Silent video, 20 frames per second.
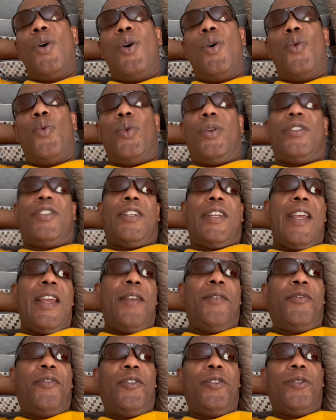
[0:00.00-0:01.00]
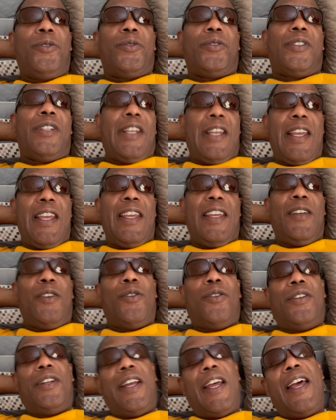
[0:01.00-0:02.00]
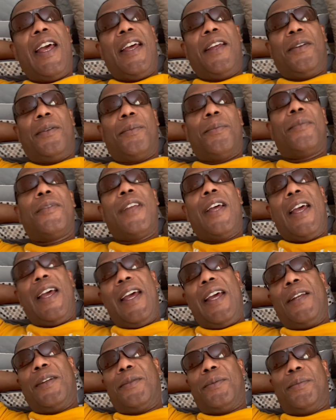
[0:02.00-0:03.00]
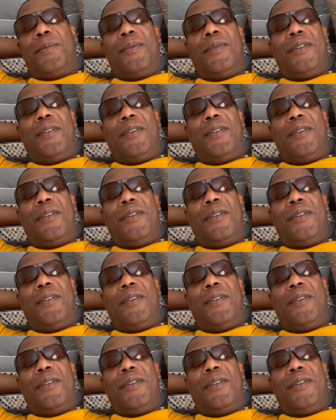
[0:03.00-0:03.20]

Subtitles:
which came first, the egg or the atom? The atom.